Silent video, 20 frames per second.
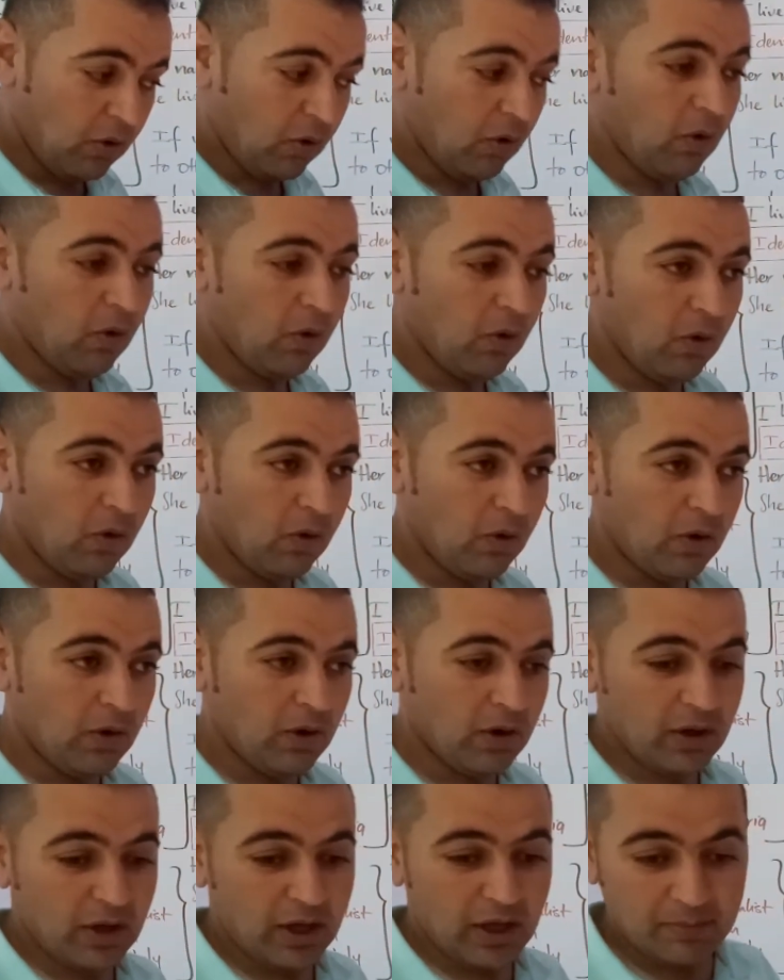
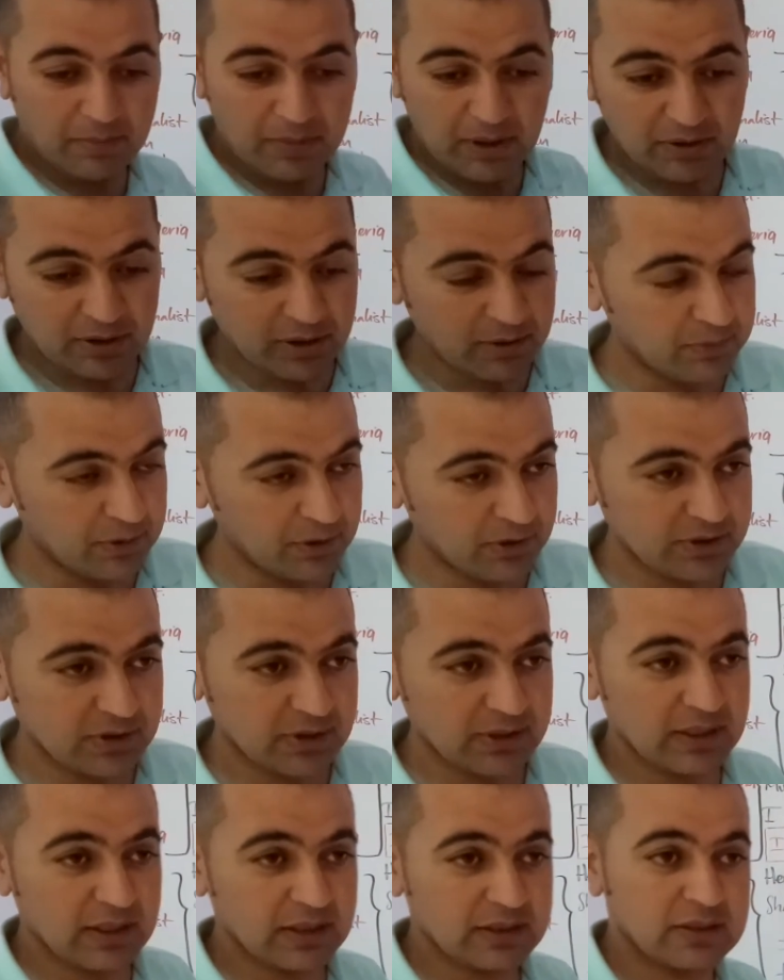or about the
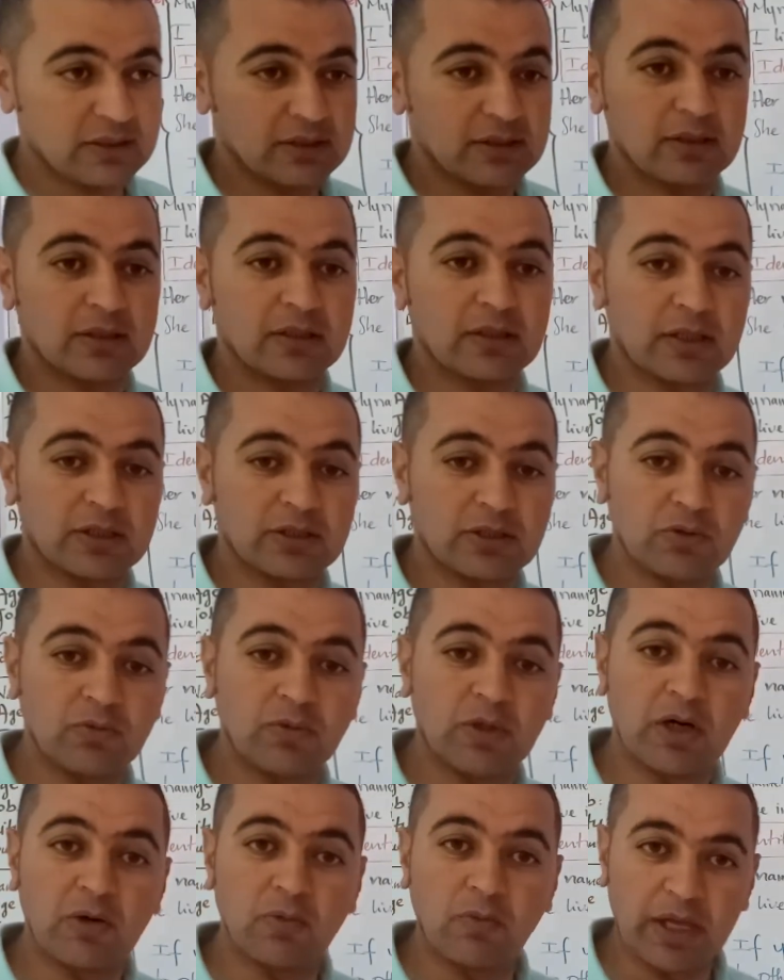person that, that
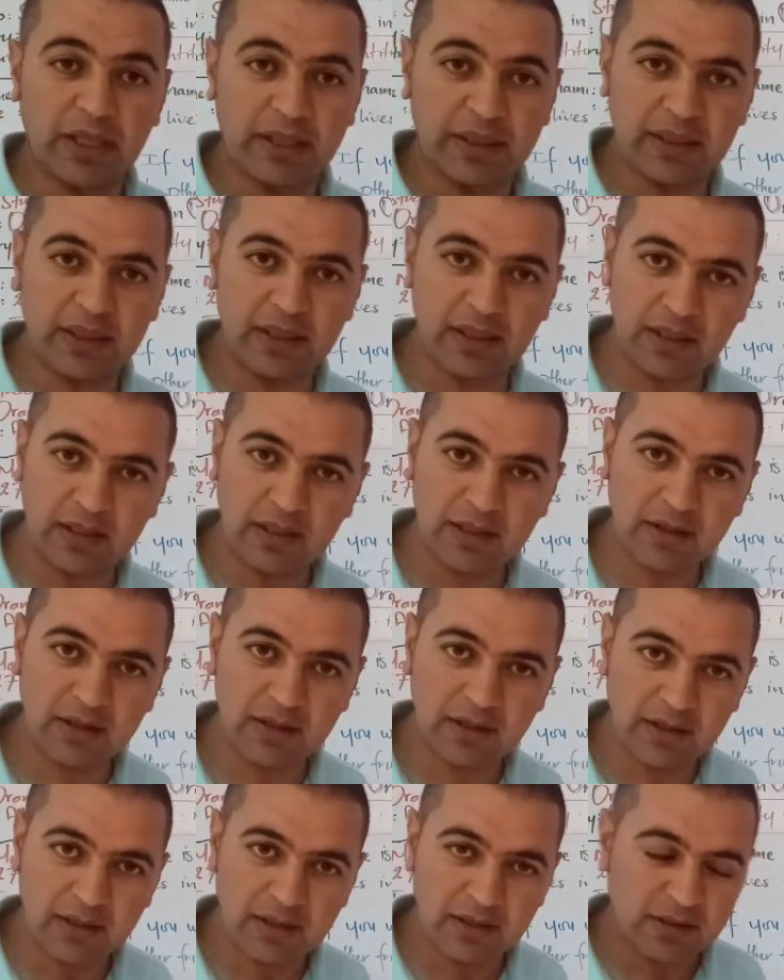you are with.
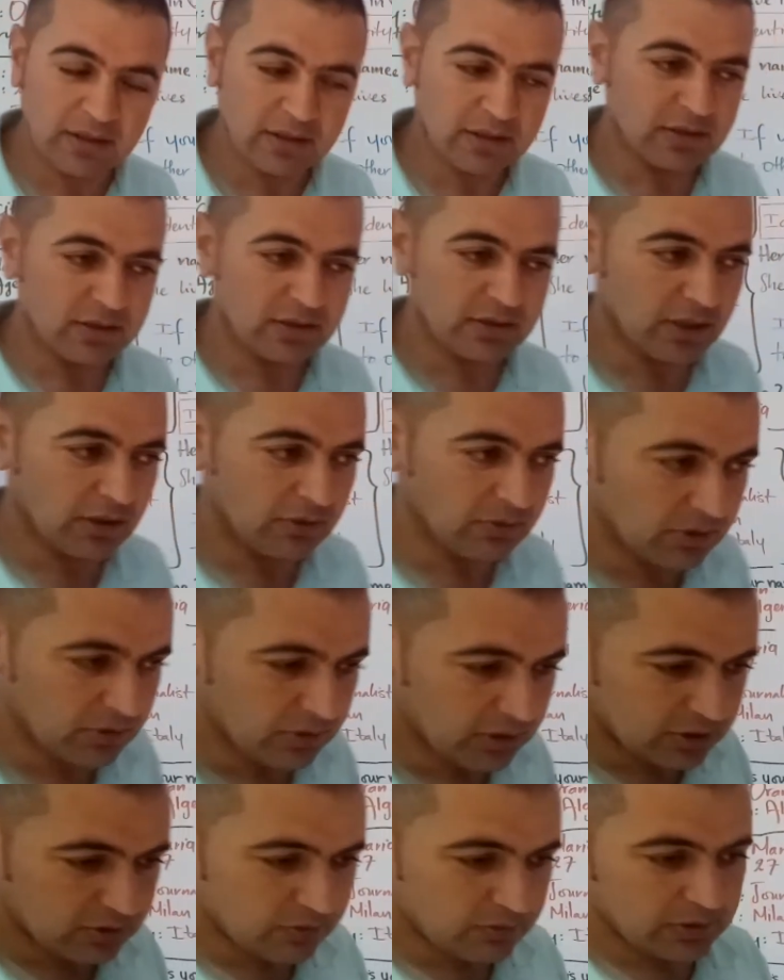So you
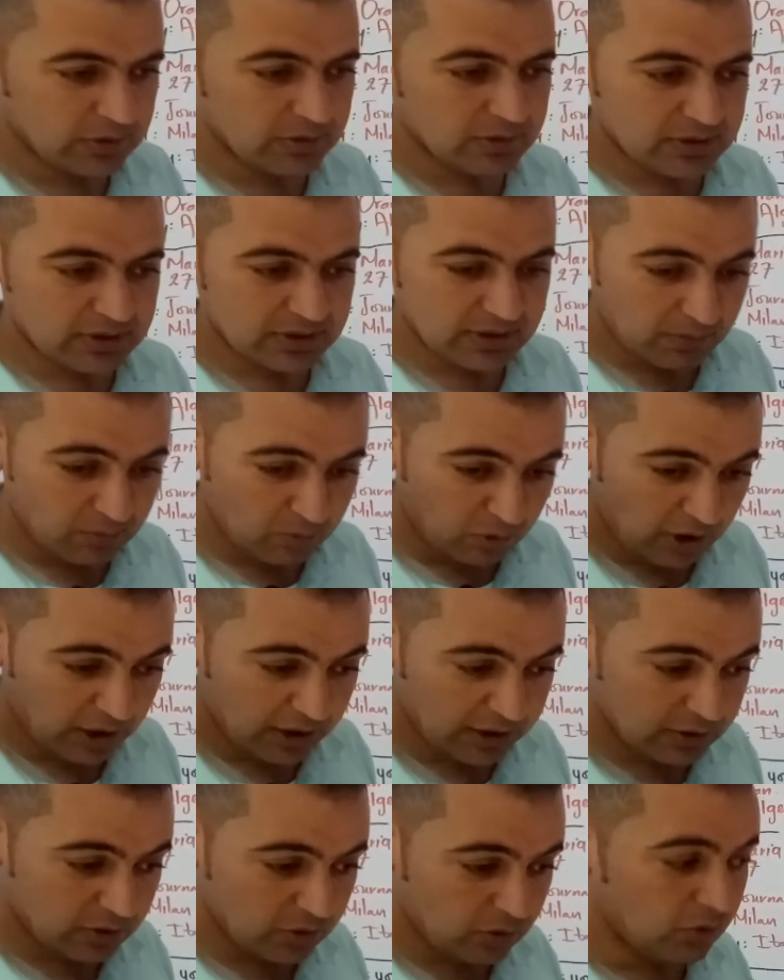introduce
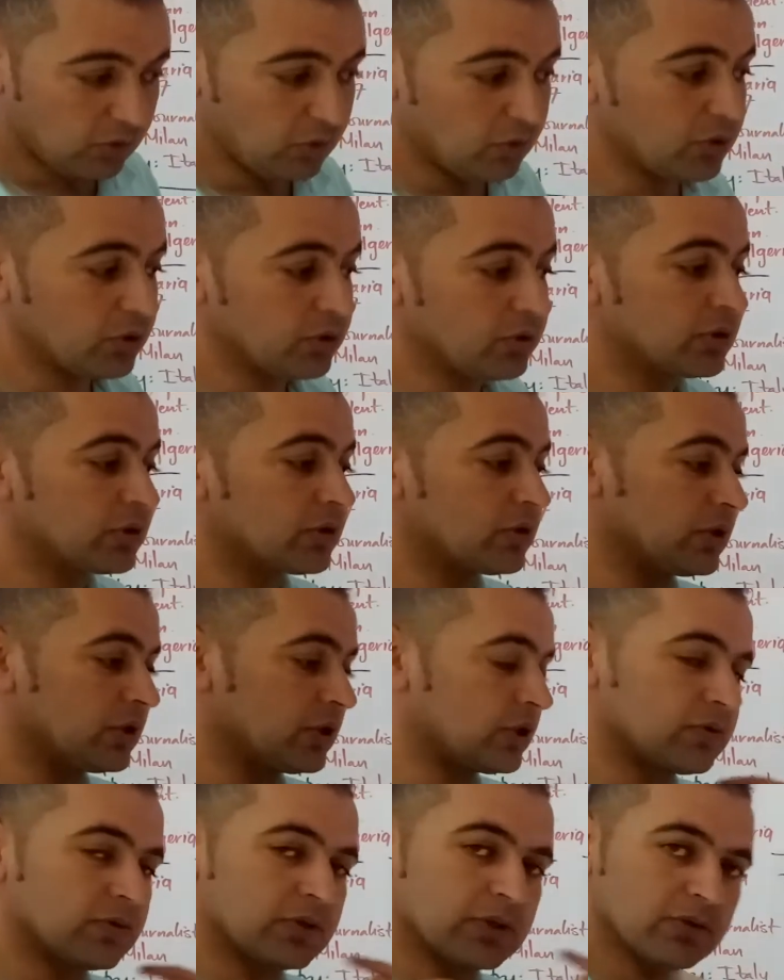someone or you
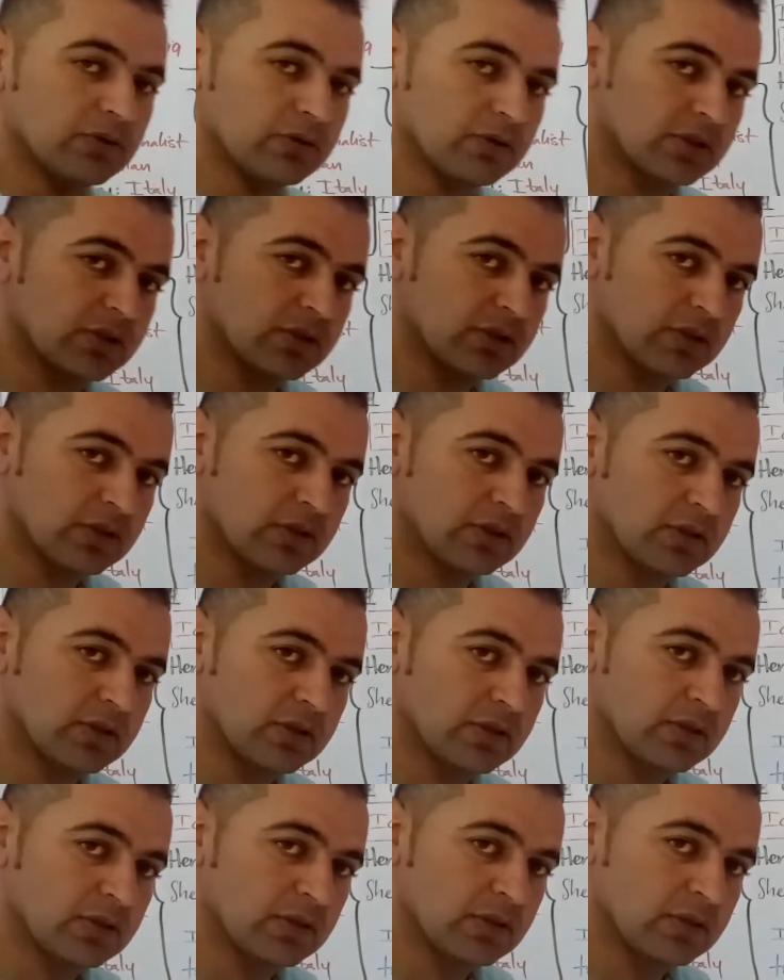introduce
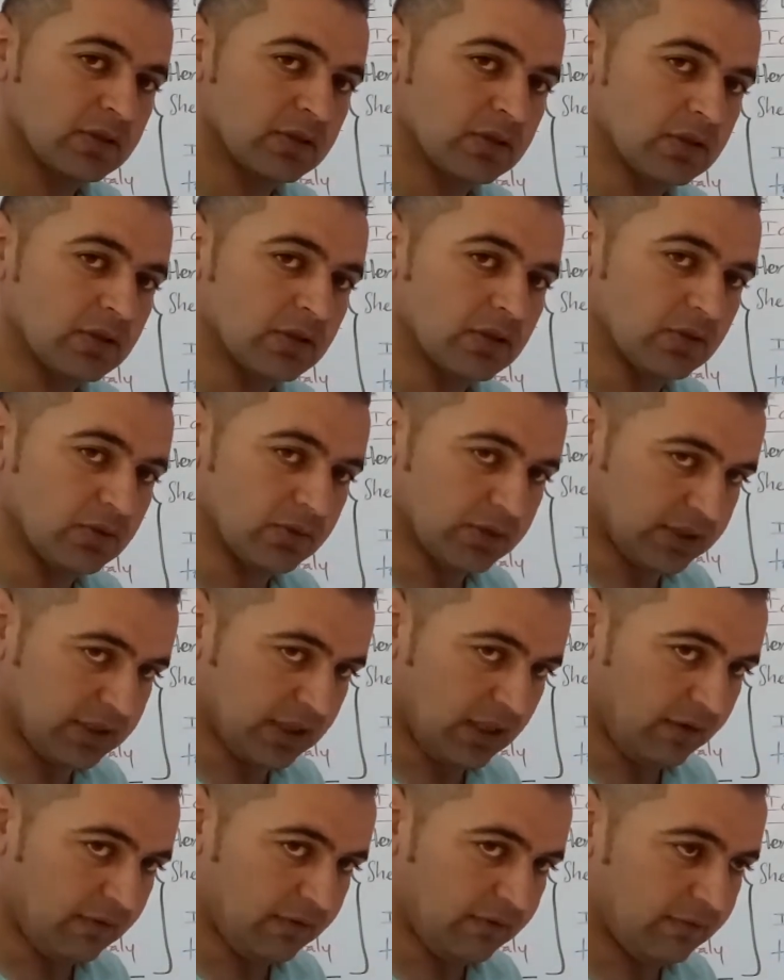
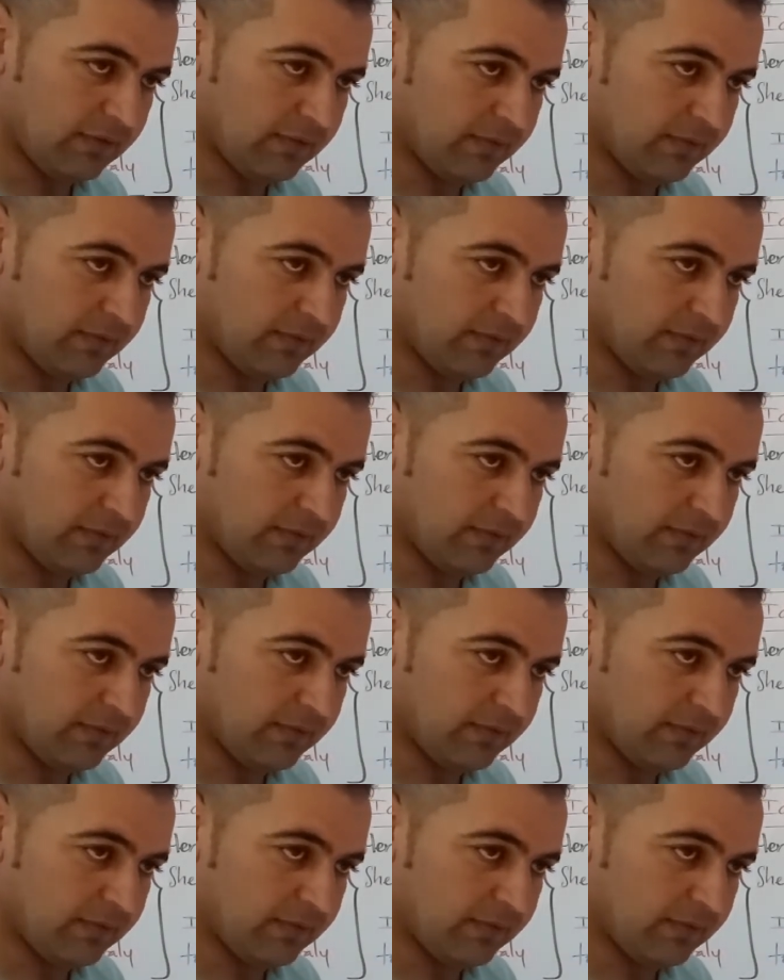yourself.